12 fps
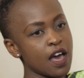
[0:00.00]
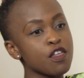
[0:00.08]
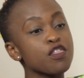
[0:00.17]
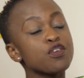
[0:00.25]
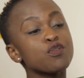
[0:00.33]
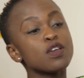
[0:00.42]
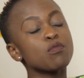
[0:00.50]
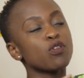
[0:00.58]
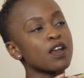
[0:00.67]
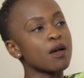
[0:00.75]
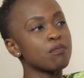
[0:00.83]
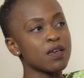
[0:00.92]
Threw him
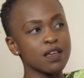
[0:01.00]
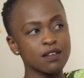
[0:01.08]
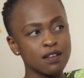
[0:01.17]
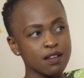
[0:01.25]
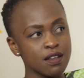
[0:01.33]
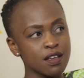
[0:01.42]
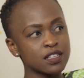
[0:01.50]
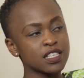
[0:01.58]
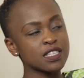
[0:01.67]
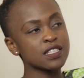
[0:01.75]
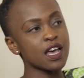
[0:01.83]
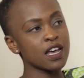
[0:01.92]
on a bed,
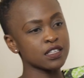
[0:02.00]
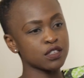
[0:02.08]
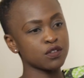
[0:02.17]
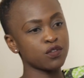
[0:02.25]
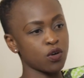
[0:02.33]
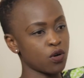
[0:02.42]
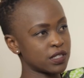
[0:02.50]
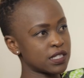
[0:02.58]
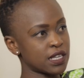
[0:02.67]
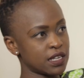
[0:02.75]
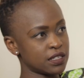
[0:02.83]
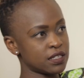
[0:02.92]
just asked for
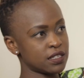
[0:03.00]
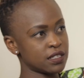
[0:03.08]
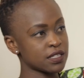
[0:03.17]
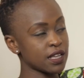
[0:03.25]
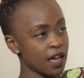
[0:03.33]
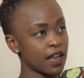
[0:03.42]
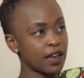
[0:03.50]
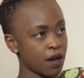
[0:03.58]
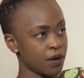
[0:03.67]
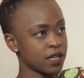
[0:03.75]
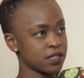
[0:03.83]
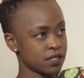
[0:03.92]
consent, sir,
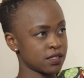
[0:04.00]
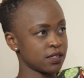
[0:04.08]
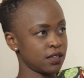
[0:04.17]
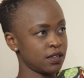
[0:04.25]
allow us.